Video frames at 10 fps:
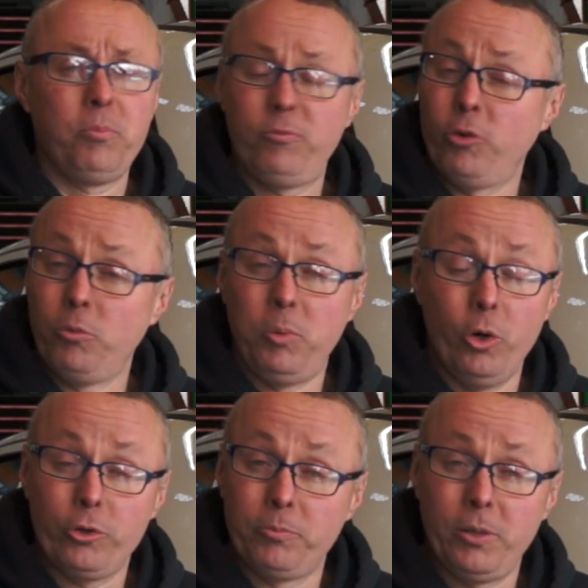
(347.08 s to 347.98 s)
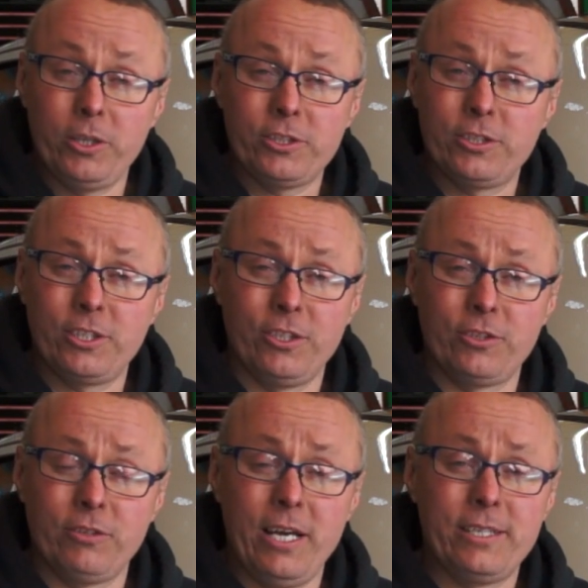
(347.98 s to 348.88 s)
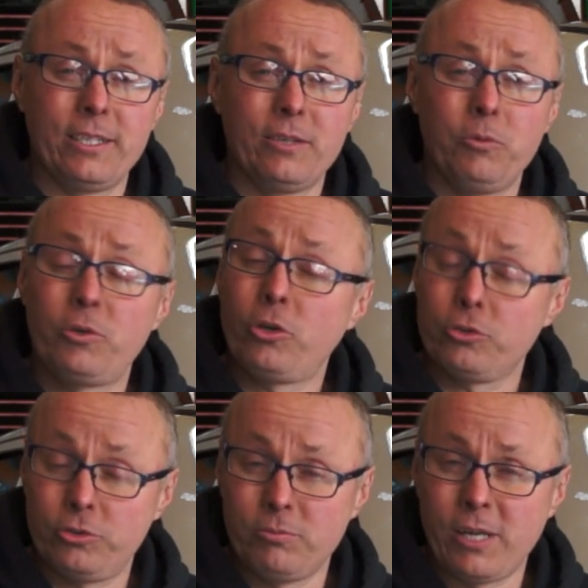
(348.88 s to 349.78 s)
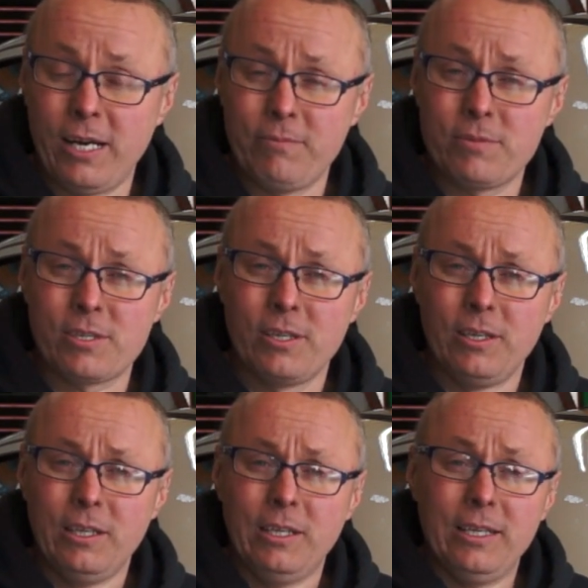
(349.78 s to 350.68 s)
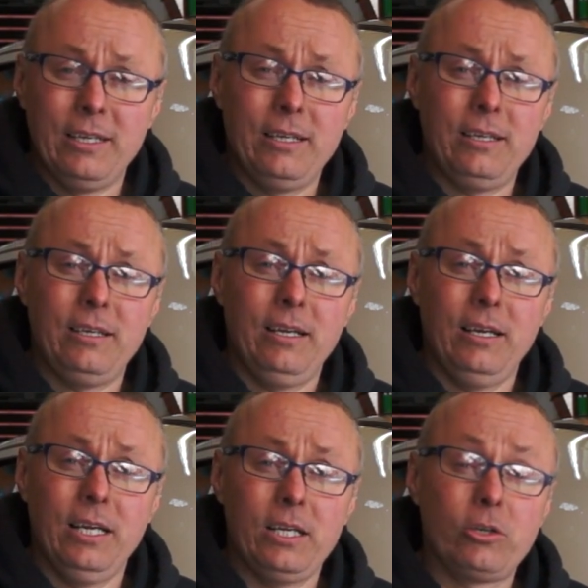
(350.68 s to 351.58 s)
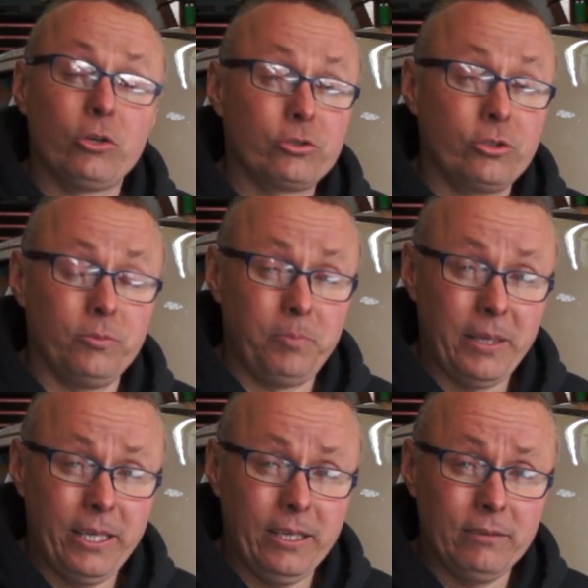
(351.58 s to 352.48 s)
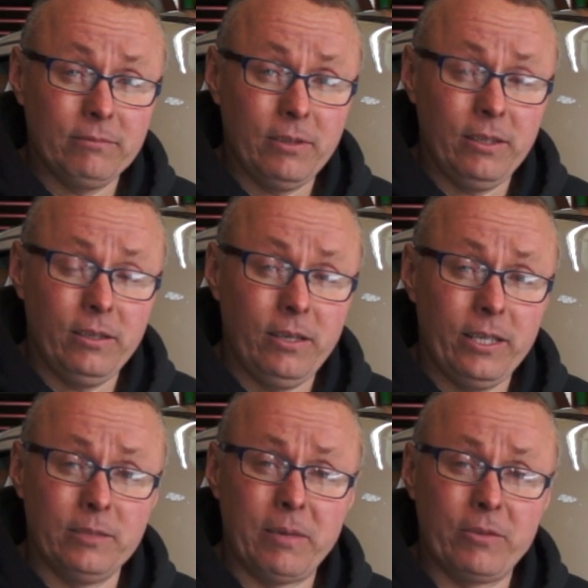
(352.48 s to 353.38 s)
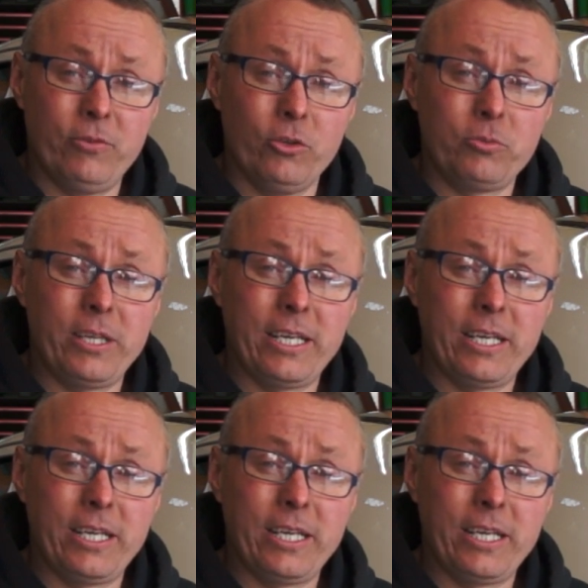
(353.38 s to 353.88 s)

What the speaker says: full ported and polished cylinder head with custom cams, custom billet inlet manifold with